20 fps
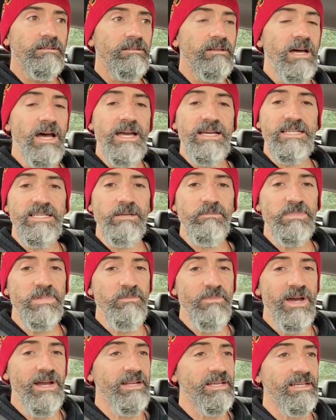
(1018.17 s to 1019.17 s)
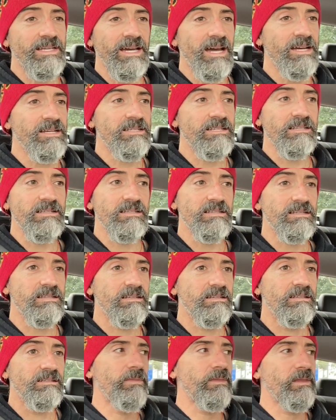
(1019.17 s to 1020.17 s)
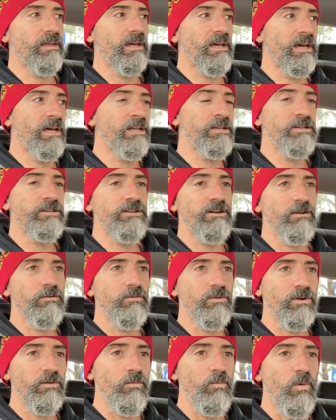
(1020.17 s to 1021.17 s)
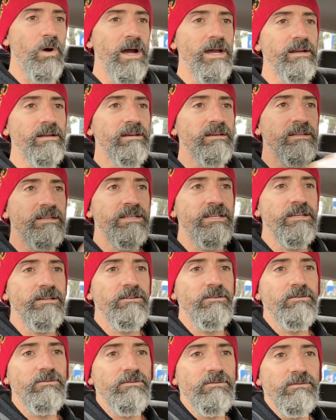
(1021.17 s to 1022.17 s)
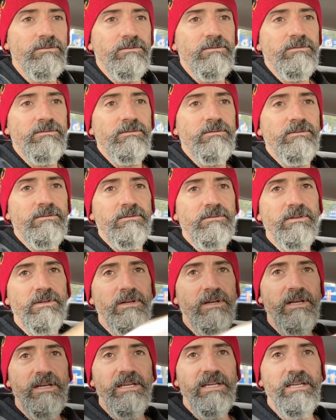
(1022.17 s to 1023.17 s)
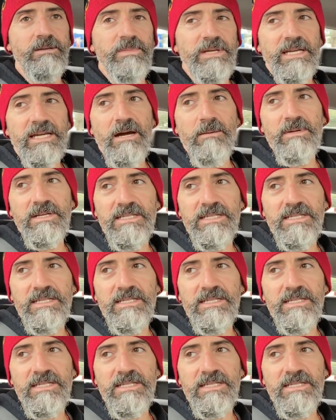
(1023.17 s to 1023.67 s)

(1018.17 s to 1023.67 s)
asymptomatic cases, and you don't want to wait until you become a